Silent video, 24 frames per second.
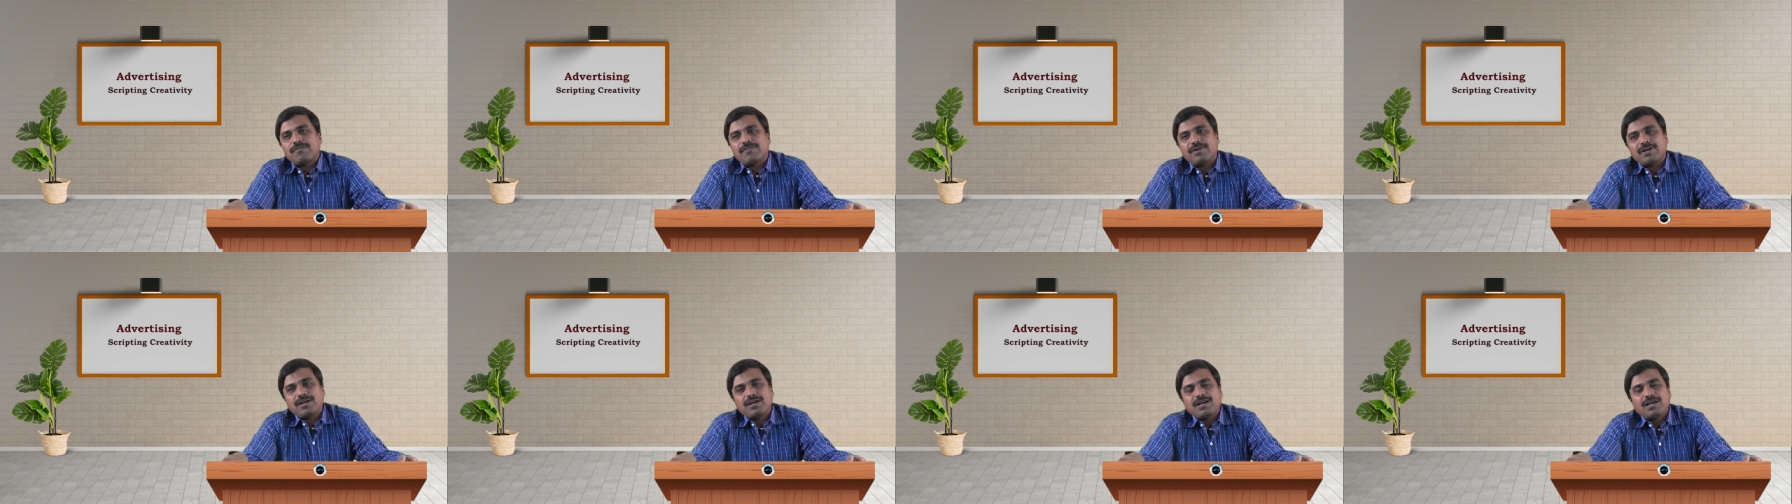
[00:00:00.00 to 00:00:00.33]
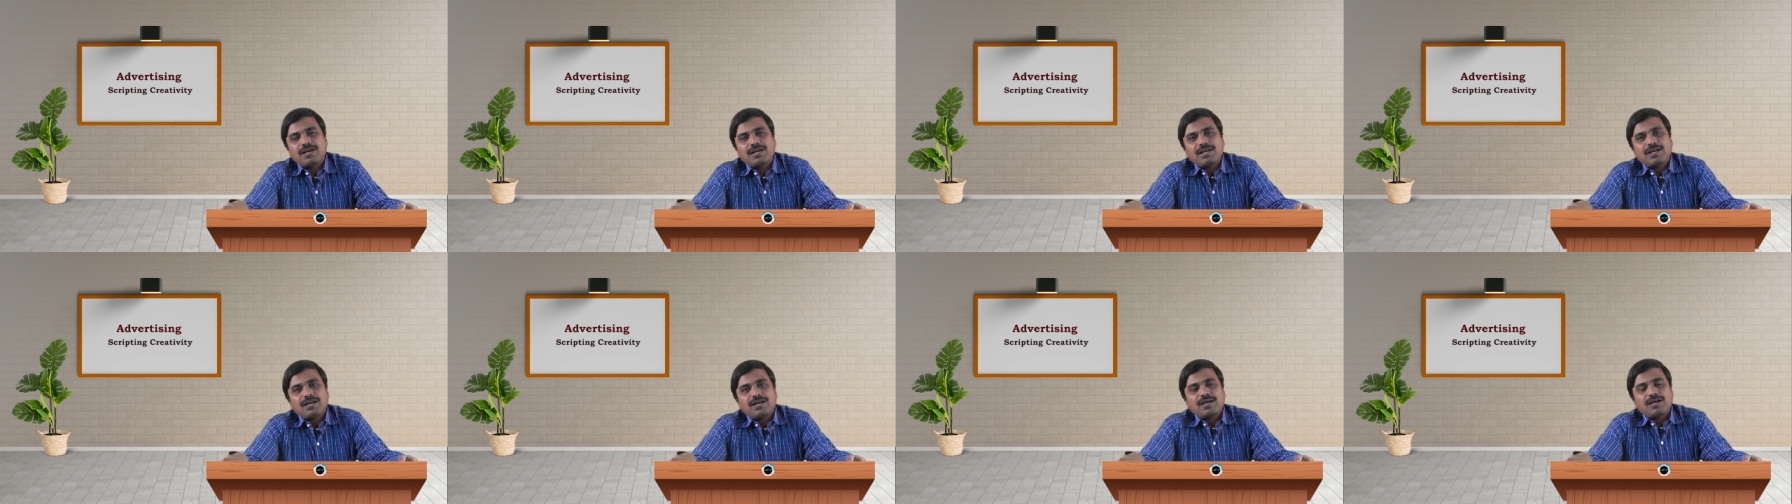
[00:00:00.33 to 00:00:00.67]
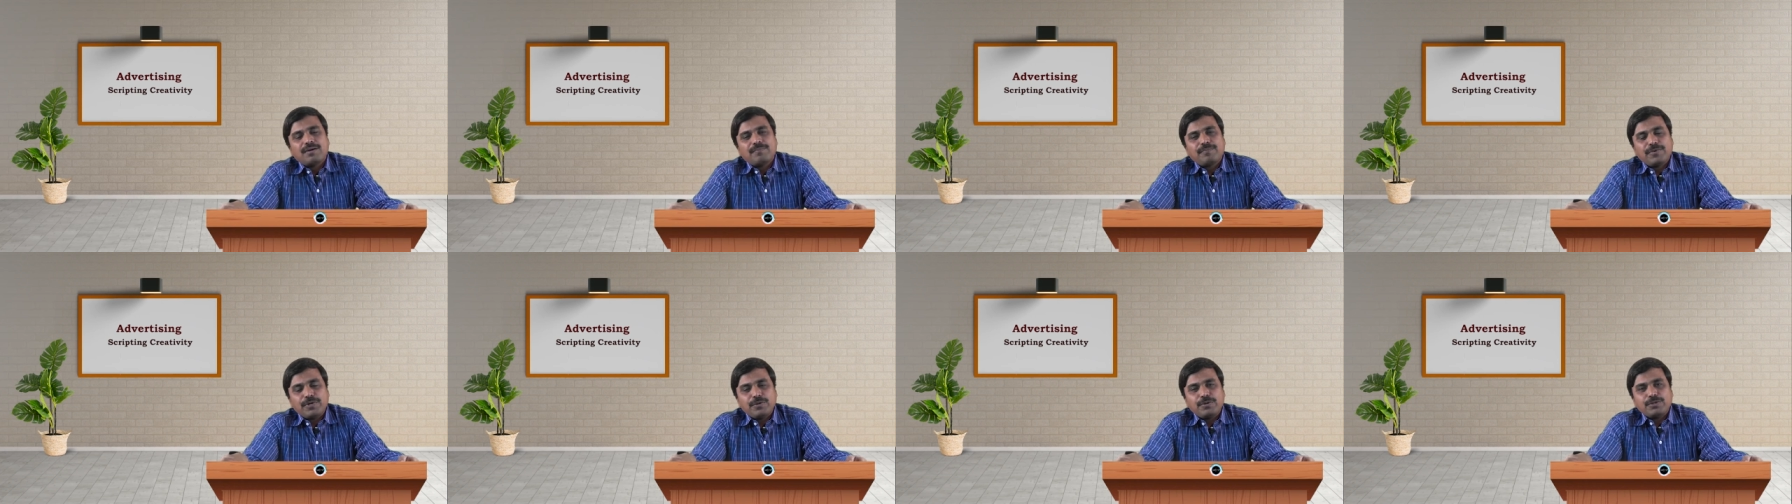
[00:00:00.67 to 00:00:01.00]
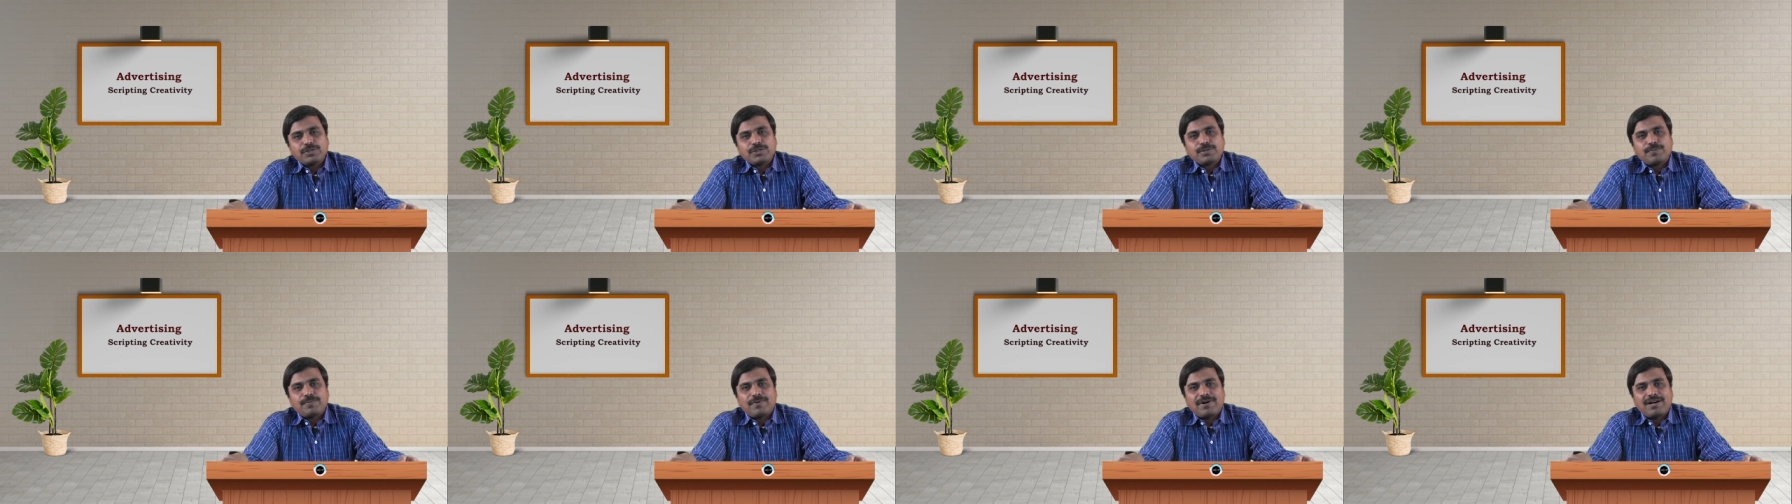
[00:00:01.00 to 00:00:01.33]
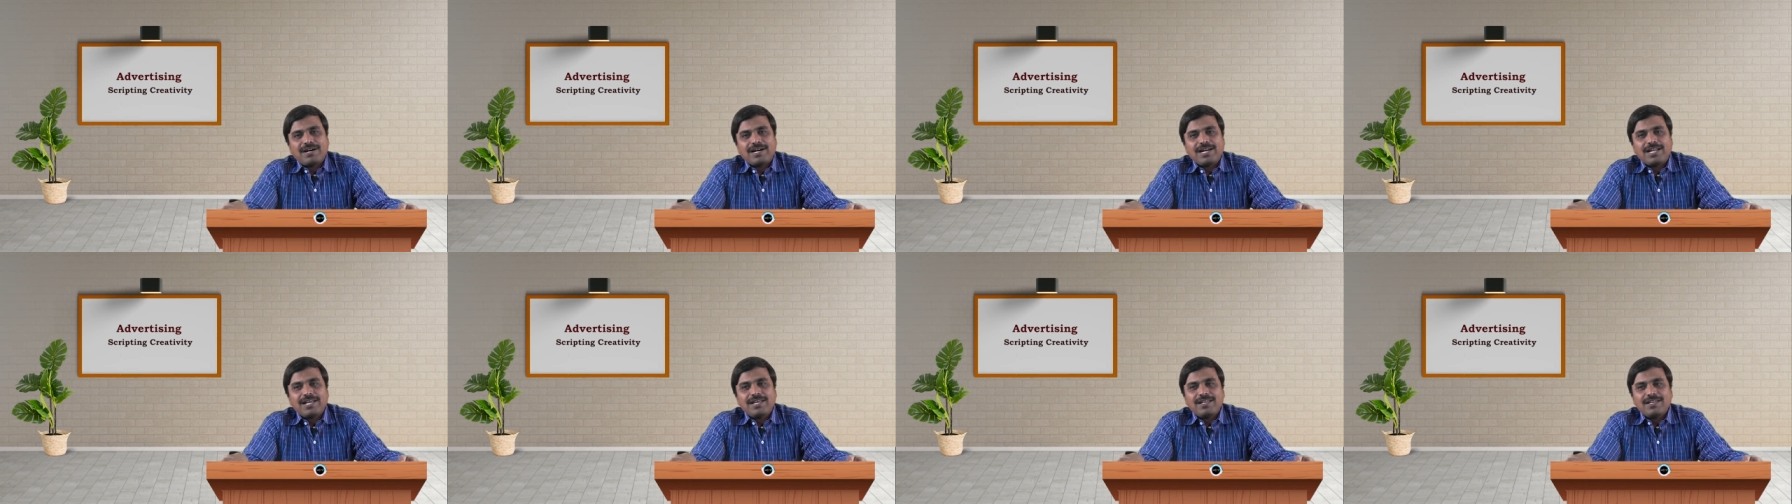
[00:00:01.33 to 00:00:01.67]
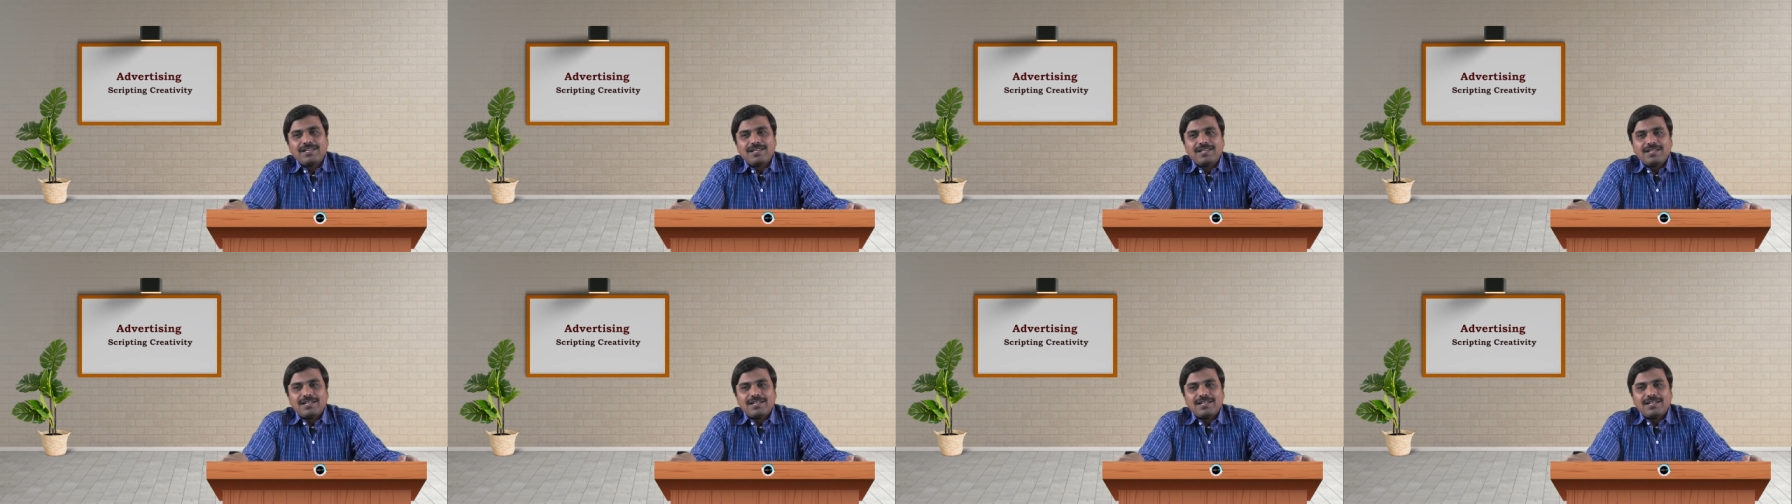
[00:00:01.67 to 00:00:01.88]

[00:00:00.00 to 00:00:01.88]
Piyush Pandey.